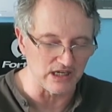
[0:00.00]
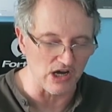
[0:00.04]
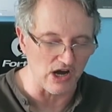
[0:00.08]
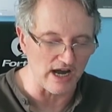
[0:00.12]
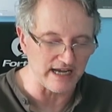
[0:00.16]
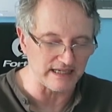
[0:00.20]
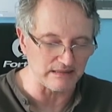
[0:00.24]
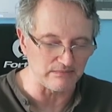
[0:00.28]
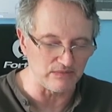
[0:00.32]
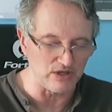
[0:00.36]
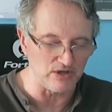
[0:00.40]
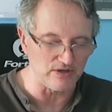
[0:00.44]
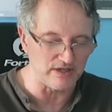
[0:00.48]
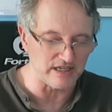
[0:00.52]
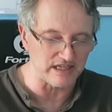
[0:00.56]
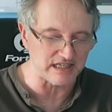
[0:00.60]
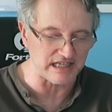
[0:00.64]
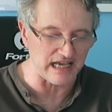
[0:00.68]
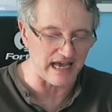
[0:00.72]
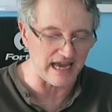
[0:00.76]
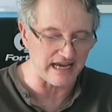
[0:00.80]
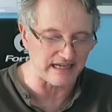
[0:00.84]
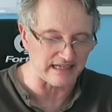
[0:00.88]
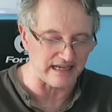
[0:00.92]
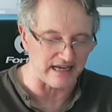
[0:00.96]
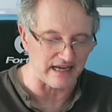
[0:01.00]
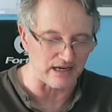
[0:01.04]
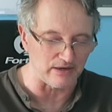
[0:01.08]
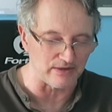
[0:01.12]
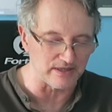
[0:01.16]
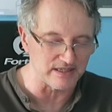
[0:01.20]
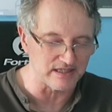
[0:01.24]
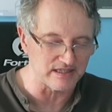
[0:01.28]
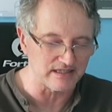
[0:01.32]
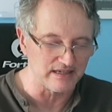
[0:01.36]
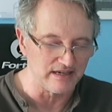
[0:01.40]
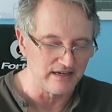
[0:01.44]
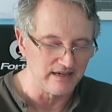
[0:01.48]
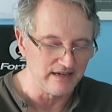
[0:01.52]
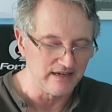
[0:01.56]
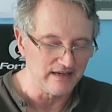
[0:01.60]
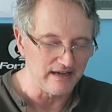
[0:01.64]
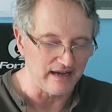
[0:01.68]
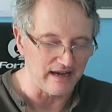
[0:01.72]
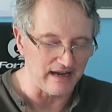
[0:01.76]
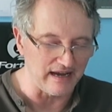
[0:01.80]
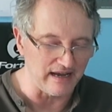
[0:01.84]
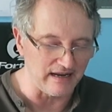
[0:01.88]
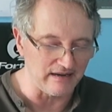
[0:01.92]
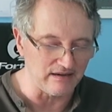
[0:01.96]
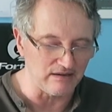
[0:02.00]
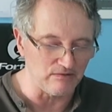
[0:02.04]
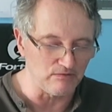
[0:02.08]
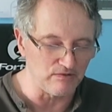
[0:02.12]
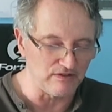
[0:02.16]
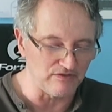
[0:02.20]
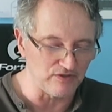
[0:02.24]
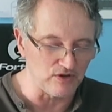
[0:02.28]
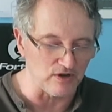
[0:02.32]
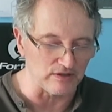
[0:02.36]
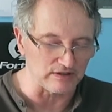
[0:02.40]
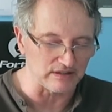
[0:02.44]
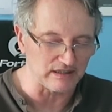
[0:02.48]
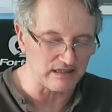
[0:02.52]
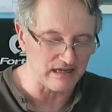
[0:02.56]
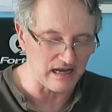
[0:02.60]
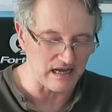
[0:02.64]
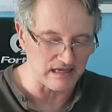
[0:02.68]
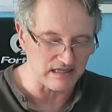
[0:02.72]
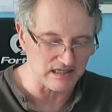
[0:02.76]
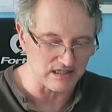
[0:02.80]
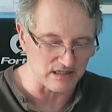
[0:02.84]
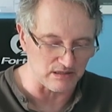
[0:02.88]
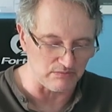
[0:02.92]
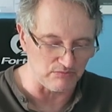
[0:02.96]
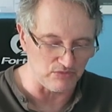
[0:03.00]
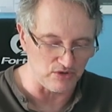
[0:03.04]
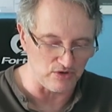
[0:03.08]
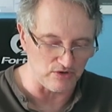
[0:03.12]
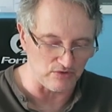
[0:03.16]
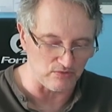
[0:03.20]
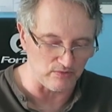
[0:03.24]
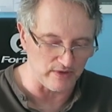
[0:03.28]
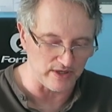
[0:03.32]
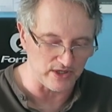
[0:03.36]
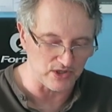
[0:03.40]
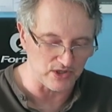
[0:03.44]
night mute is 8 hours, and we've got the custom mute